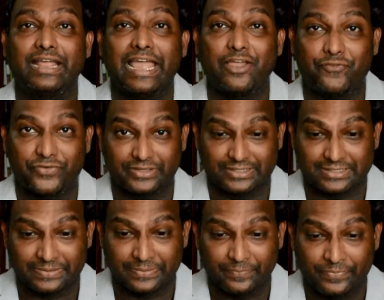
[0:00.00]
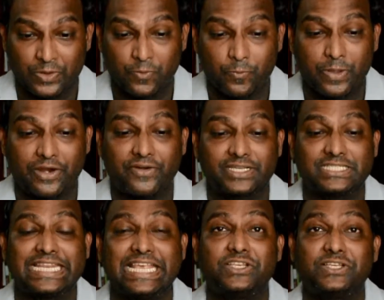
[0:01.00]
efforts, whereas
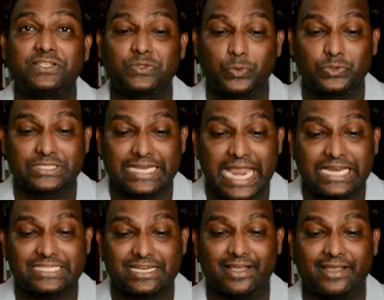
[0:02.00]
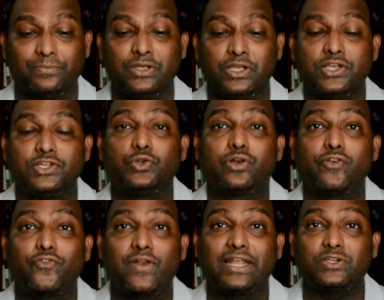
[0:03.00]
teachers who take time to
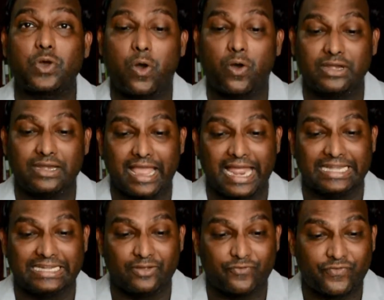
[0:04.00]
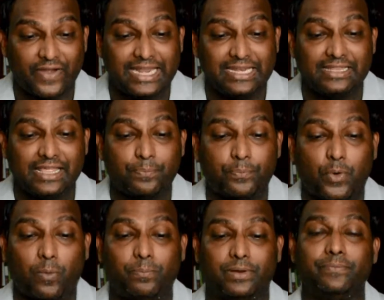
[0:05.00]
reflect on and define their
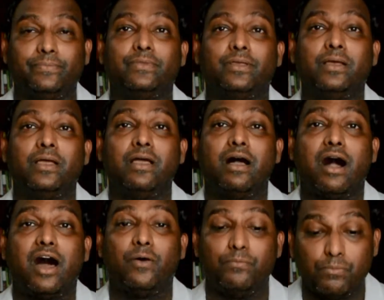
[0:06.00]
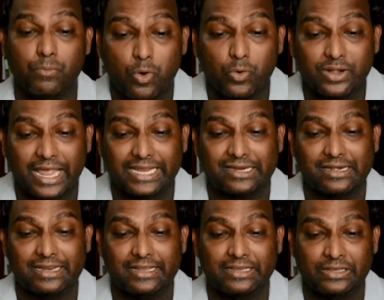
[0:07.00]
problem are more
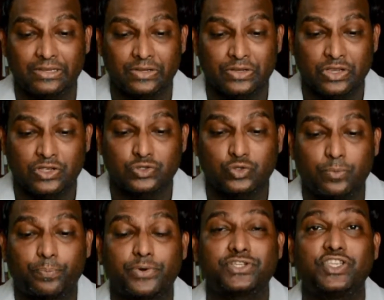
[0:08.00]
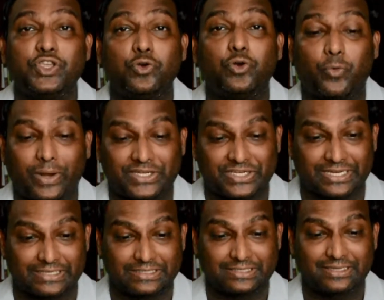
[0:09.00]
likely to pursue
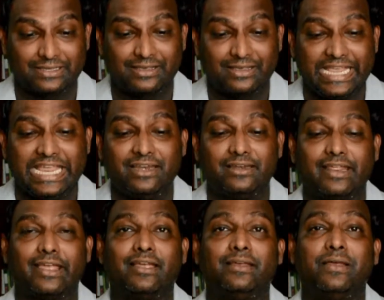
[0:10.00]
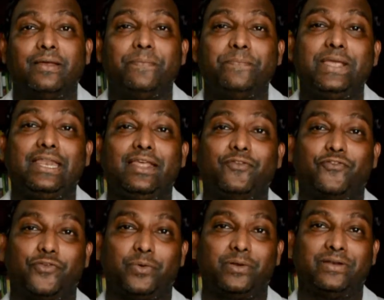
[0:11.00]
questions yielding
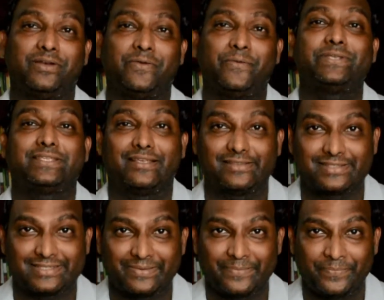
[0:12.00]
meaningful results."